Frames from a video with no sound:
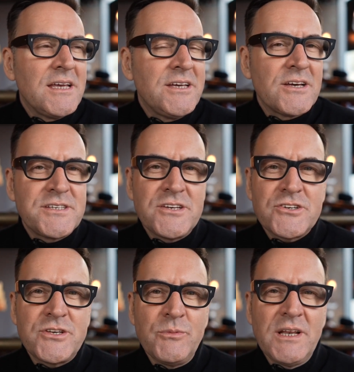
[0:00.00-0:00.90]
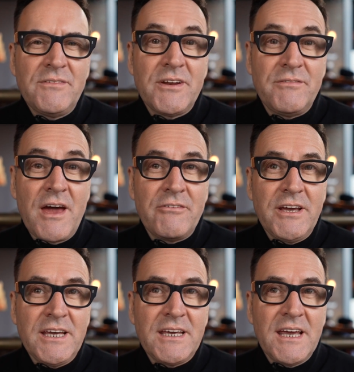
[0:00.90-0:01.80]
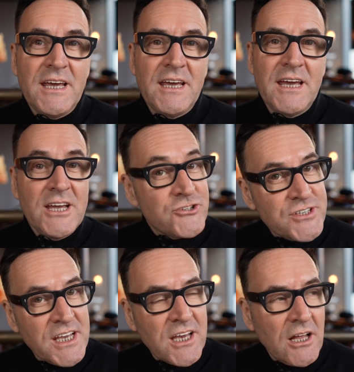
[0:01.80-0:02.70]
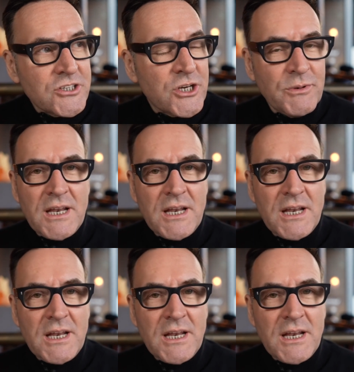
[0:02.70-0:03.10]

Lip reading: you know, it's interesting. We live in a very interesting culture.